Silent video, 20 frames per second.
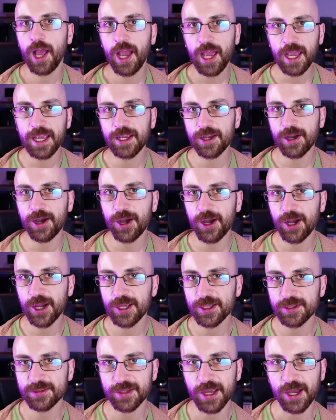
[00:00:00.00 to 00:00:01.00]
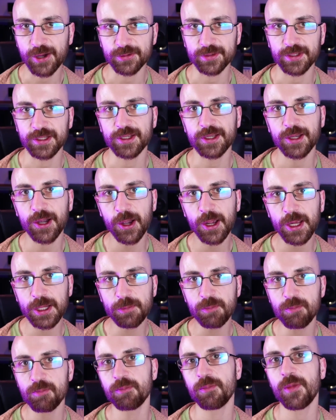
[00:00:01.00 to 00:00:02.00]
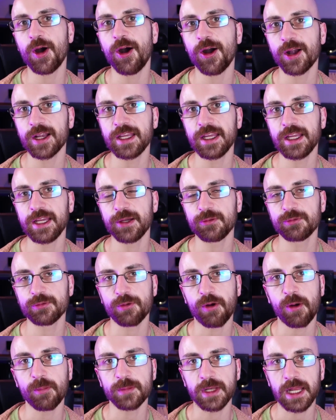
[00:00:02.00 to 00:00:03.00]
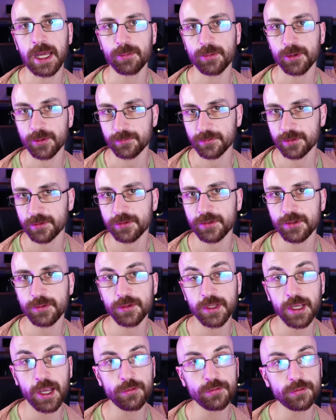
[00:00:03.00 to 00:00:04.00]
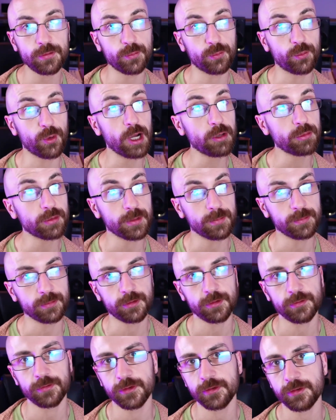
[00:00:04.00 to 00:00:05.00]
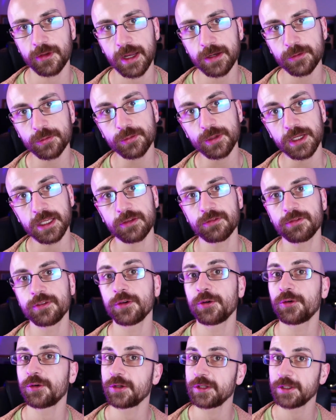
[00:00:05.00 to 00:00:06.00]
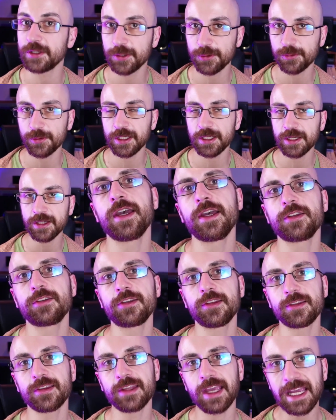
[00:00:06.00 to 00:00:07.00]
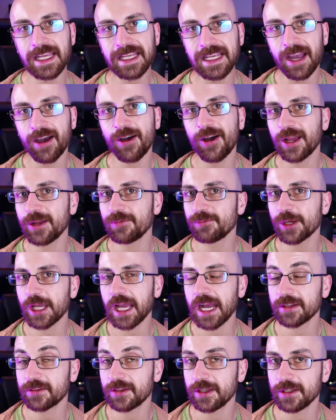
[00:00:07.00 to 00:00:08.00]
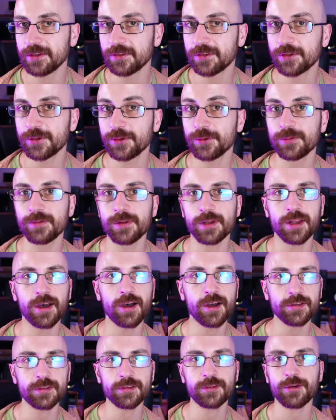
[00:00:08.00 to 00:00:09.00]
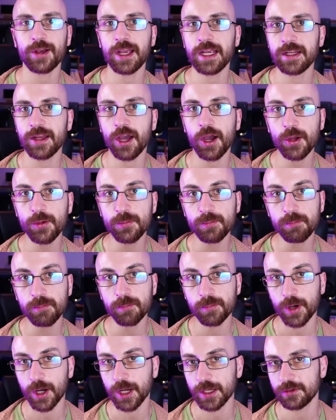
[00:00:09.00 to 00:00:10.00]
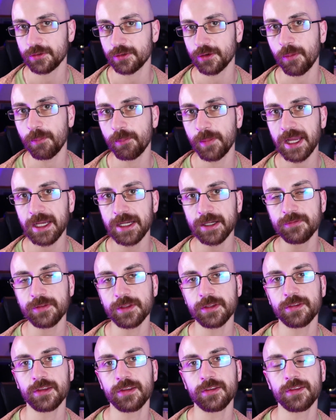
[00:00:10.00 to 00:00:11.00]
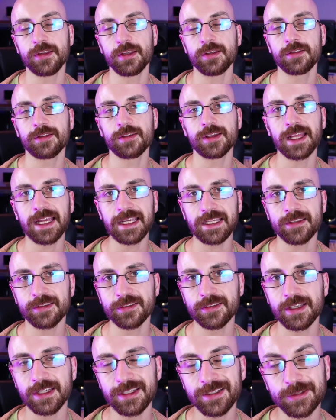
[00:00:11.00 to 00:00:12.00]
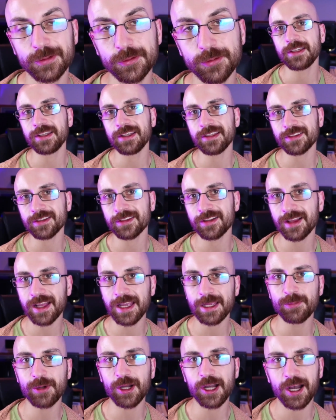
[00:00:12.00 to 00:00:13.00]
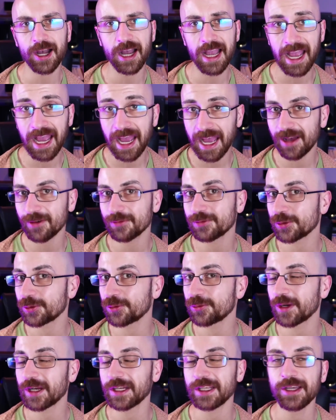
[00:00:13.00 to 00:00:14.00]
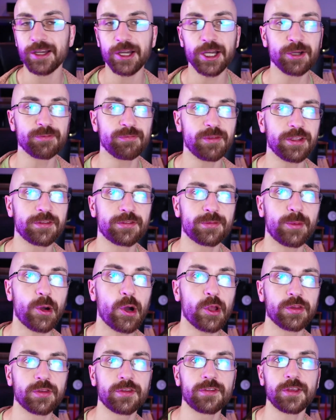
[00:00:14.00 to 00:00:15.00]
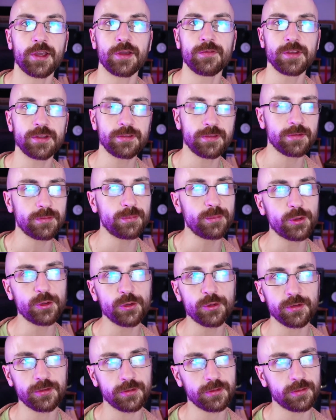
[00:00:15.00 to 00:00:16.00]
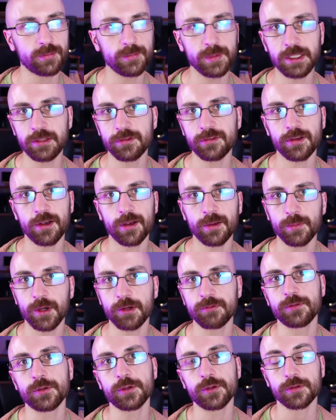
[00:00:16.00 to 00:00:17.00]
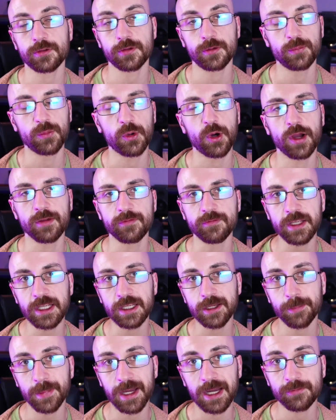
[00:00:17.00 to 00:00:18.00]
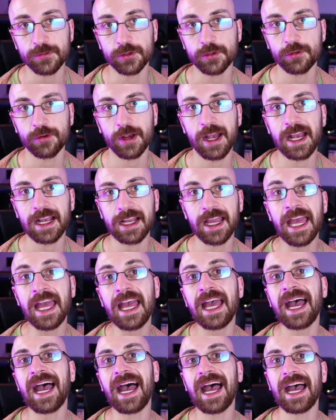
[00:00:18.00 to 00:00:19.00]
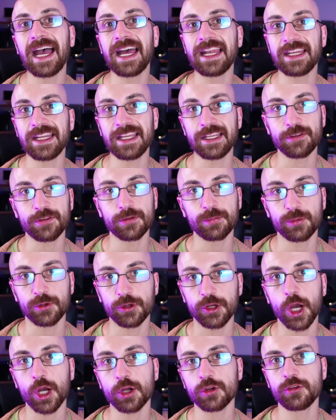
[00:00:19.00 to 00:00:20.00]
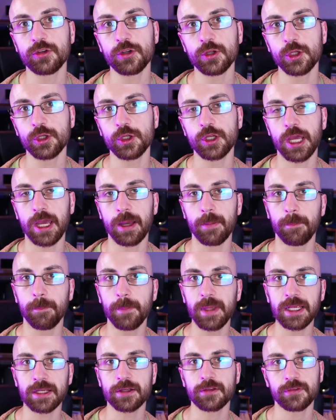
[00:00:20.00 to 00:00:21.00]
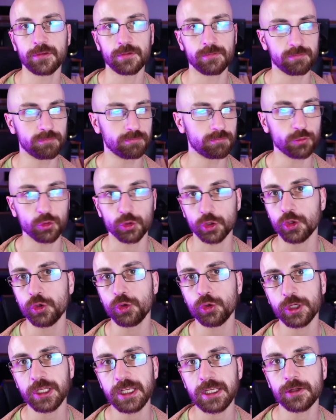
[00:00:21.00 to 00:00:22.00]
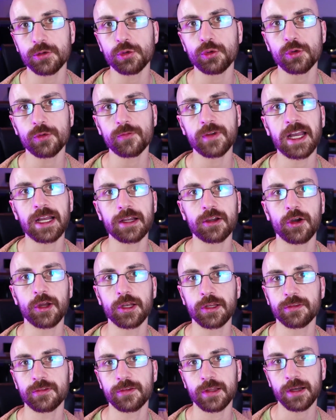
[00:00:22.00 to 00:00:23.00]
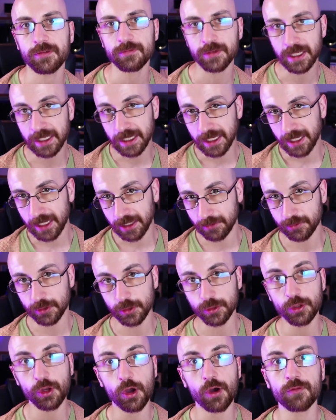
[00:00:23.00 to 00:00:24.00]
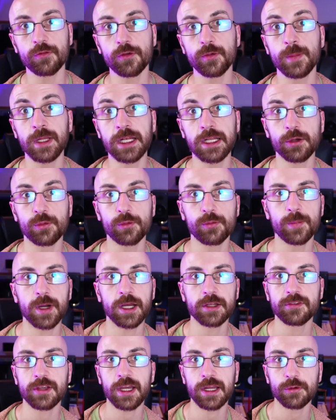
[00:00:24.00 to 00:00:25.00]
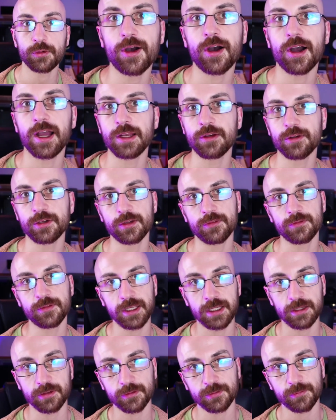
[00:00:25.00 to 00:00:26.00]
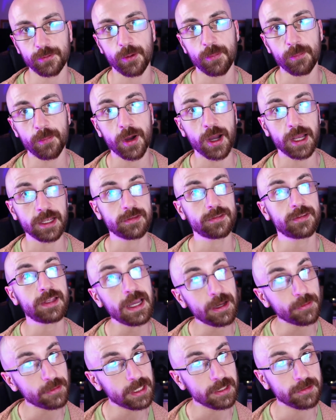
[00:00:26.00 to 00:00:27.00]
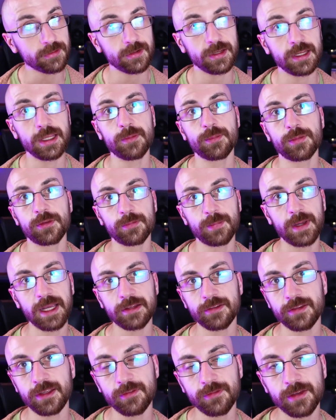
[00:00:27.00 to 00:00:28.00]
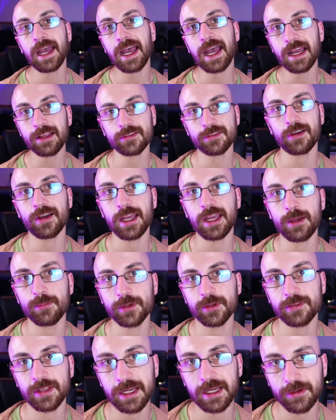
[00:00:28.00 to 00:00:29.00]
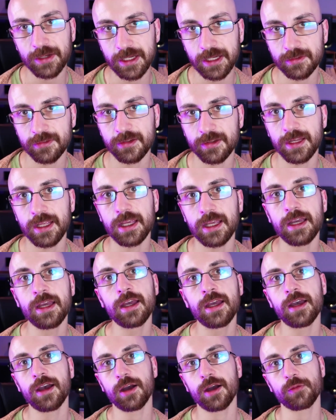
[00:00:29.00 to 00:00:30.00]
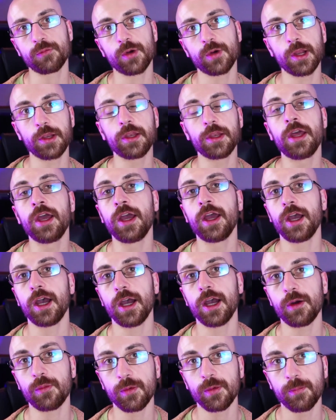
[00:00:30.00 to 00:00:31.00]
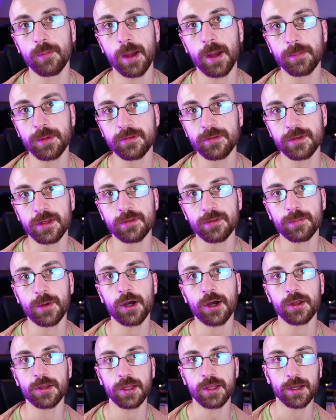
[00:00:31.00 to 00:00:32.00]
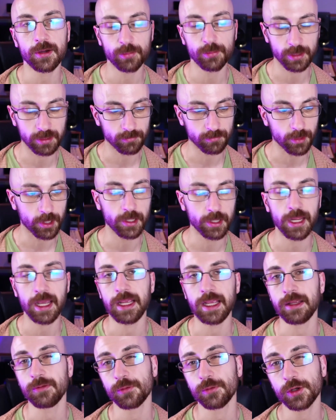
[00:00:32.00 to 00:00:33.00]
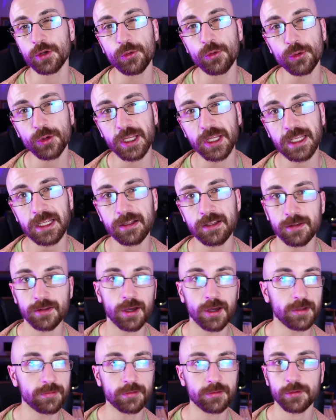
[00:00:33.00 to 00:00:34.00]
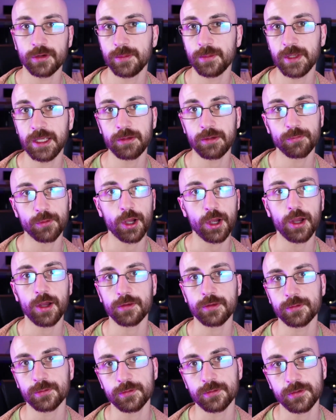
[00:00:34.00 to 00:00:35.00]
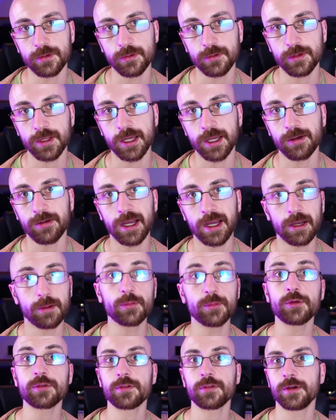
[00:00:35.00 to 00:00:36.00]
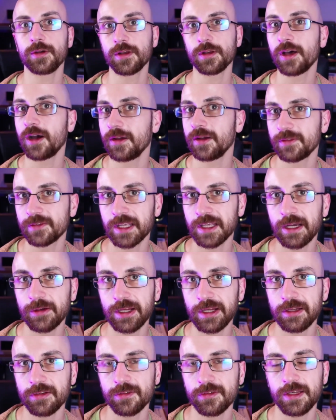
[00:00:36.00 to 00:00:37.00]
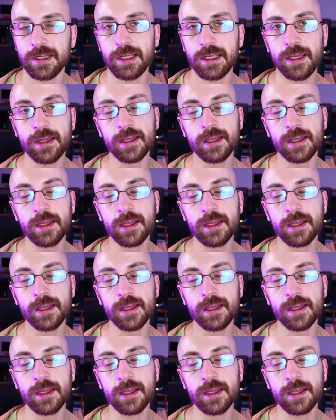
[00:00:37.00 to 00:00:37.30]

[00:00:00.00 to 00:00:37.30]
Hey guys, how's it going? Mark here from Labyrinth Studios. Welcome to the channel if you're new here. Today I am reacting to Last Train Home by John Mayer. This is his latest single. Disclaimer, I have already heard this one, so this is more just me sharing my thoughts on what I think about the track and its production and mix and recording and all of that kind of stuff. If you're not familiar with my channel, I look at things from my sound engineer perspective. As I am a sound engineer, I run with my business partner. We run a recording, live streaming and rehearsal studio, and I'm also a live sound engineer.